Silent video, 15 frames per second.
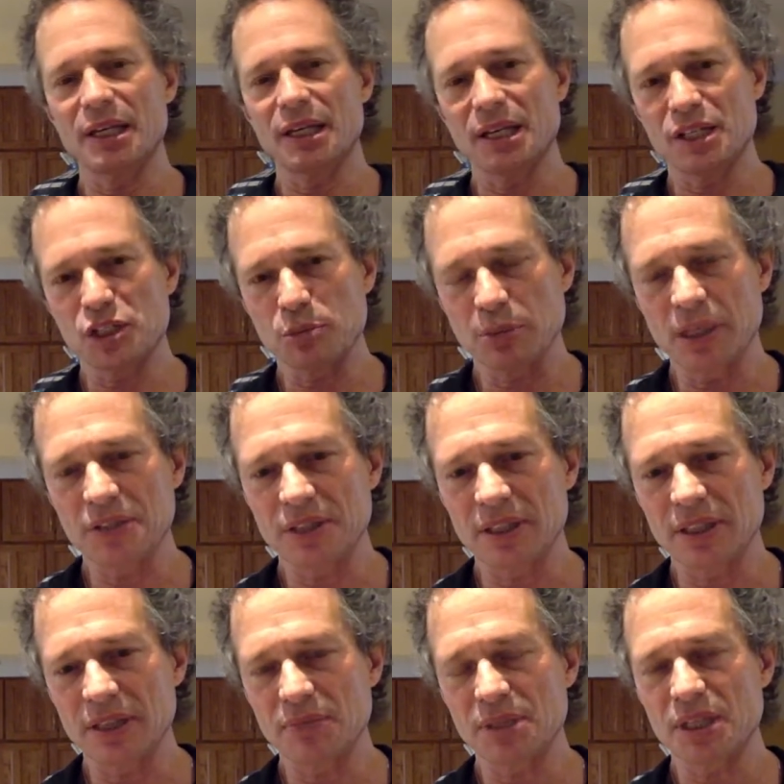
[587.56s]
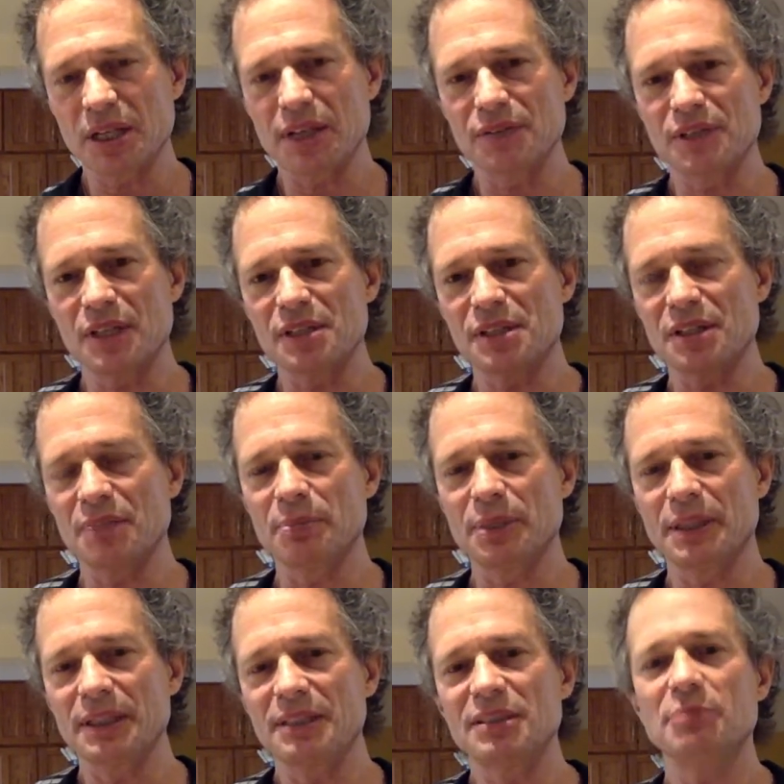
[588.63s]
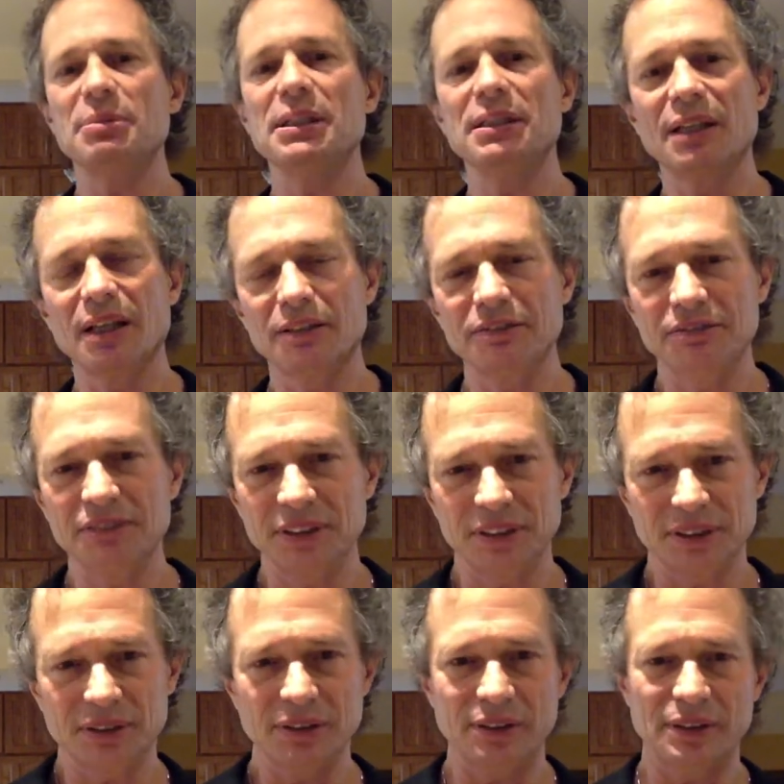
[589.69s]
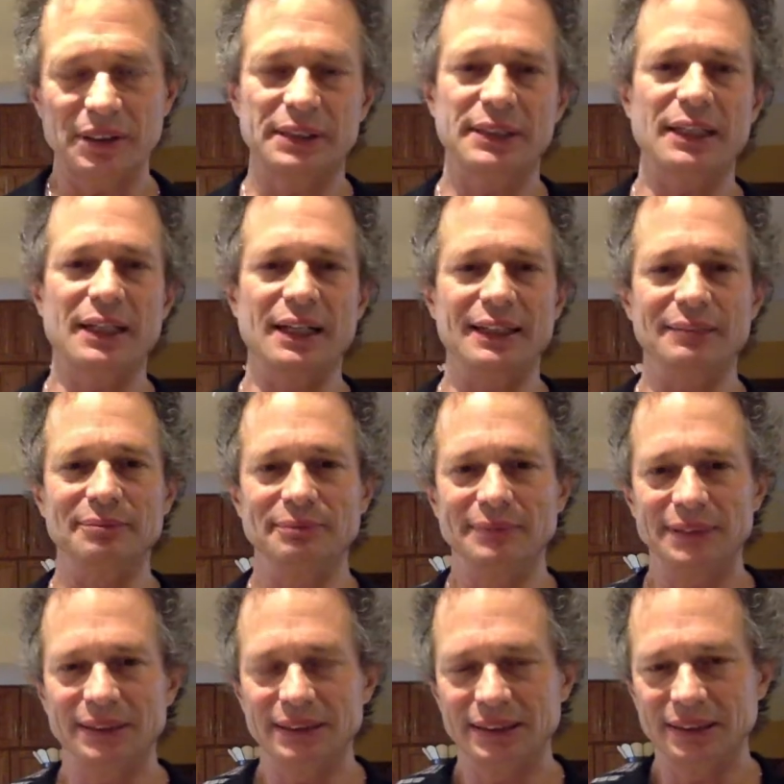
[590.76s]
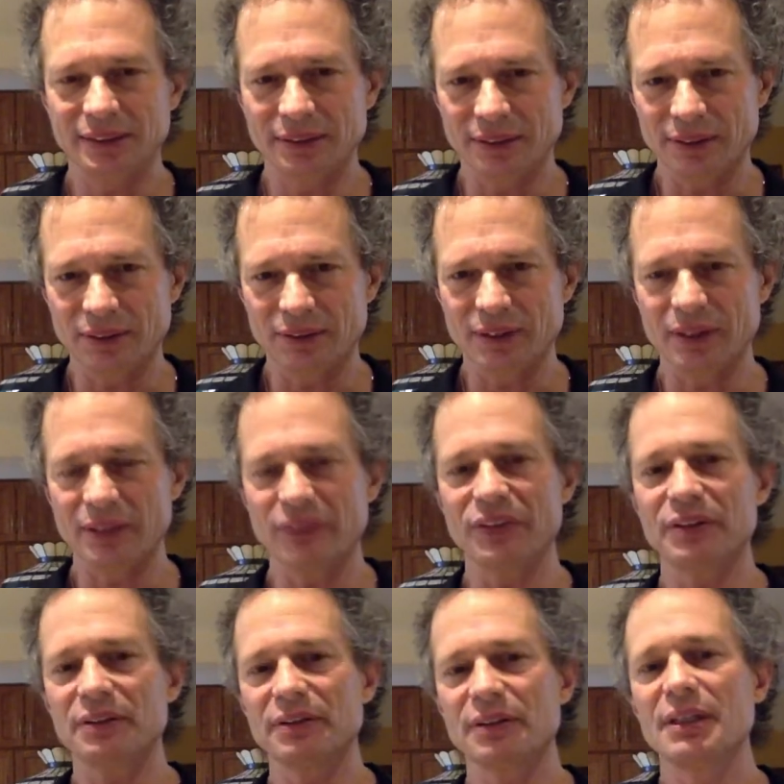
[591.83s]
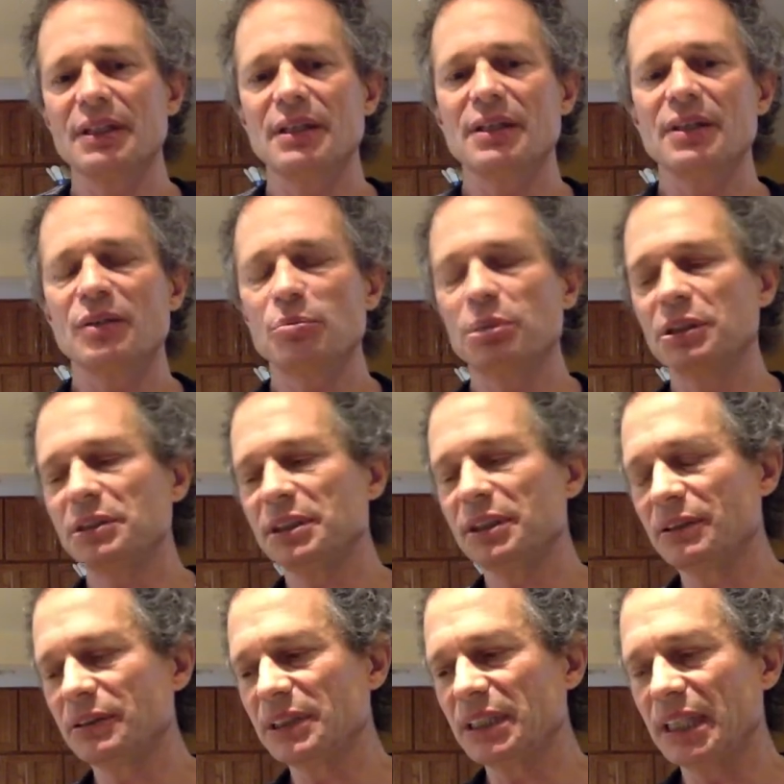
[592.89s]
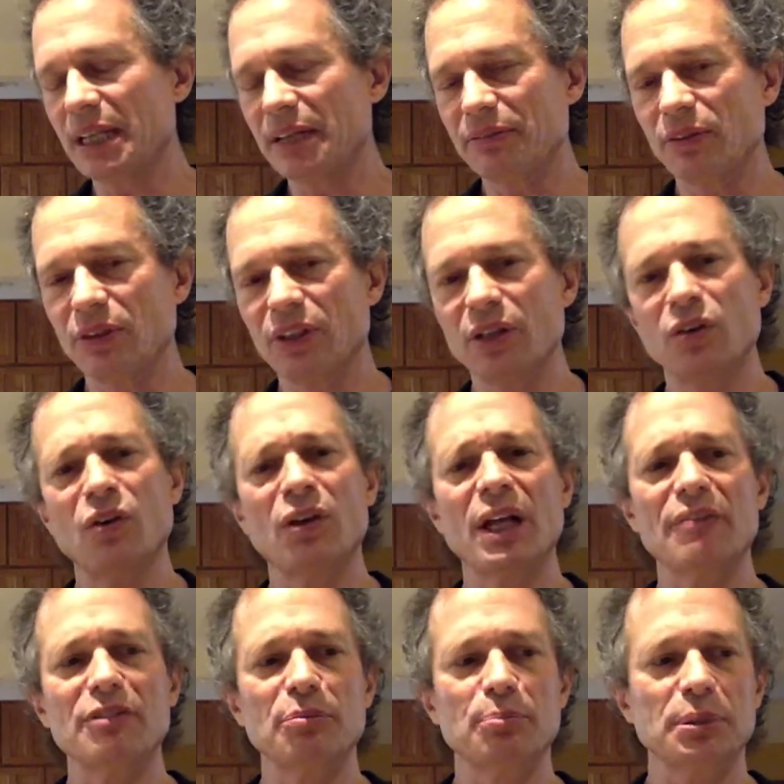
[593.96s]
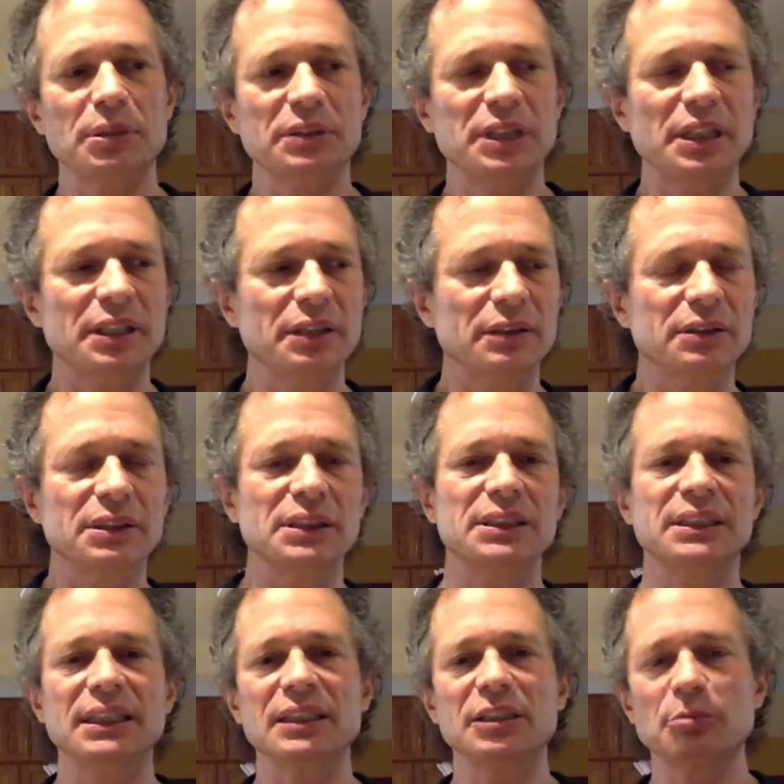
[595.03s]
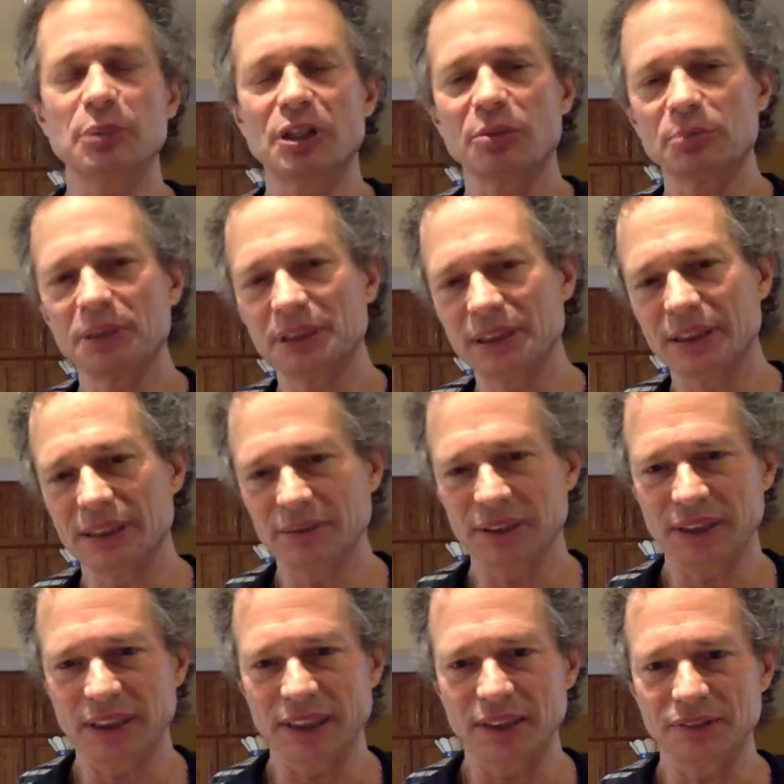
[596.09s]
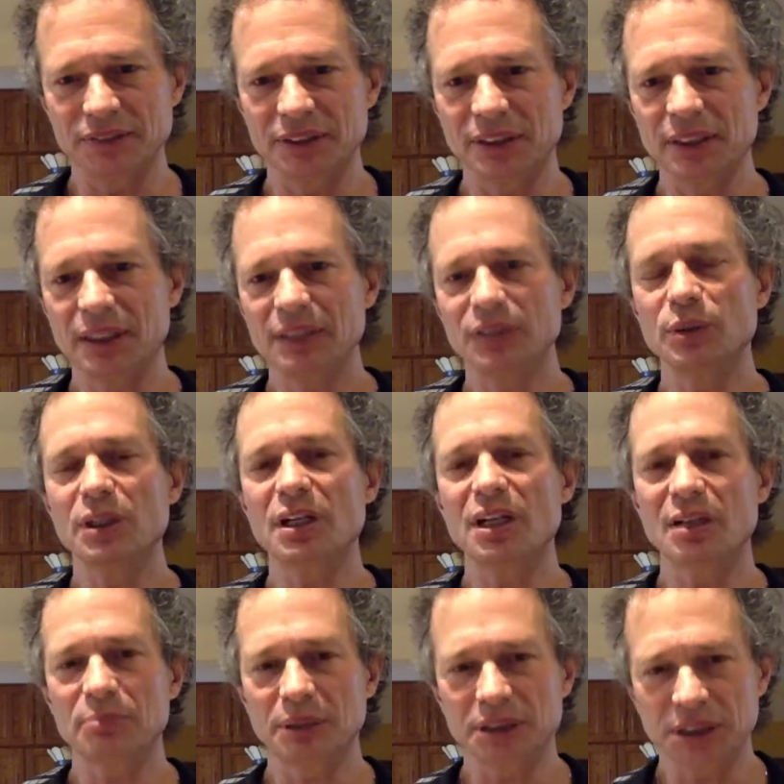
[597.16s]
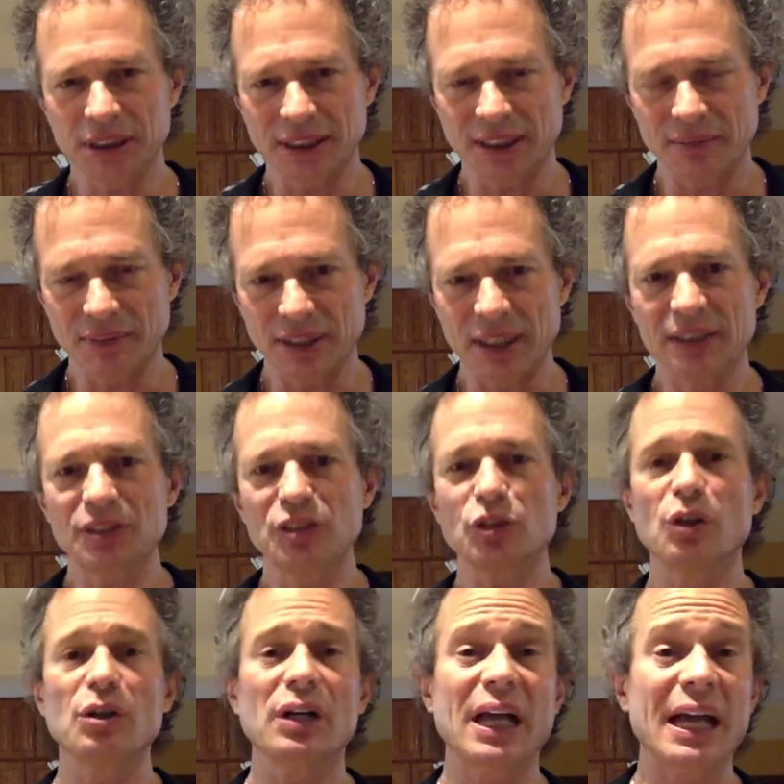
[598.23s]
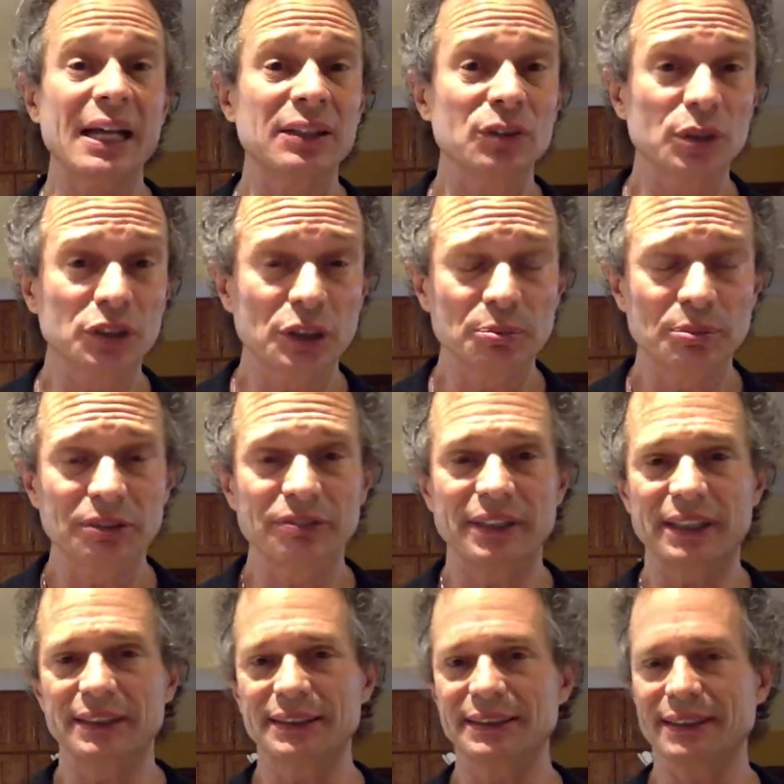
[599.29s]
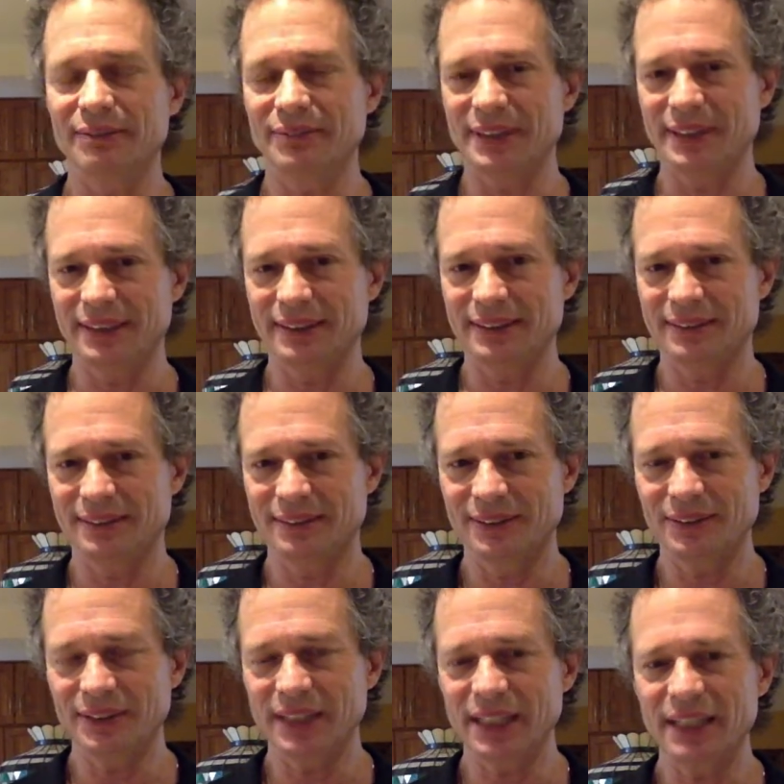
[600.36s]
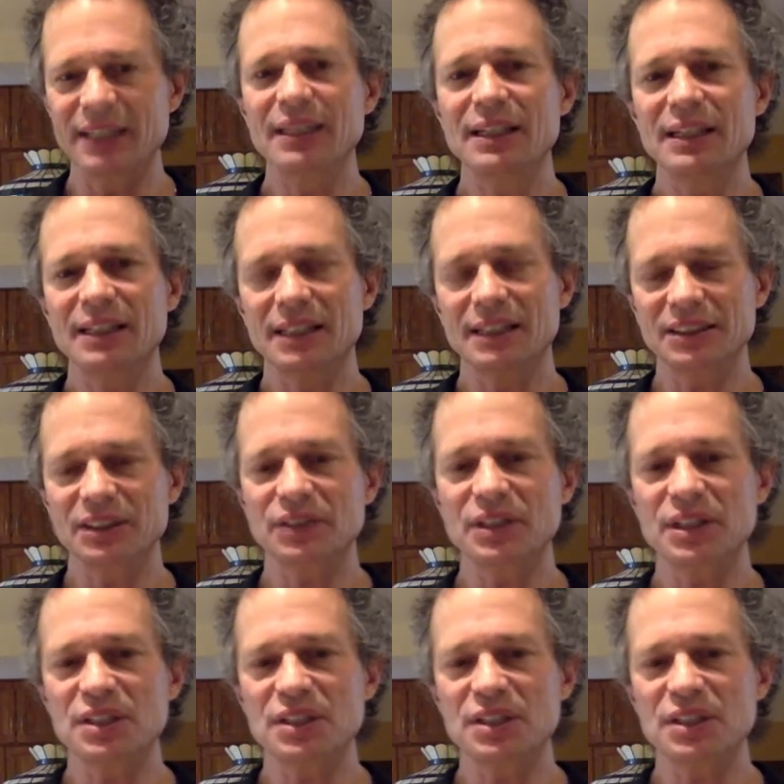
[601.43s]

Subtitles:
expressing themselves as somebody to be loved all the time. You know, the personas they all have a particular distinct purpose to themselves, to accomplish something, or to prevent something. okay? And so you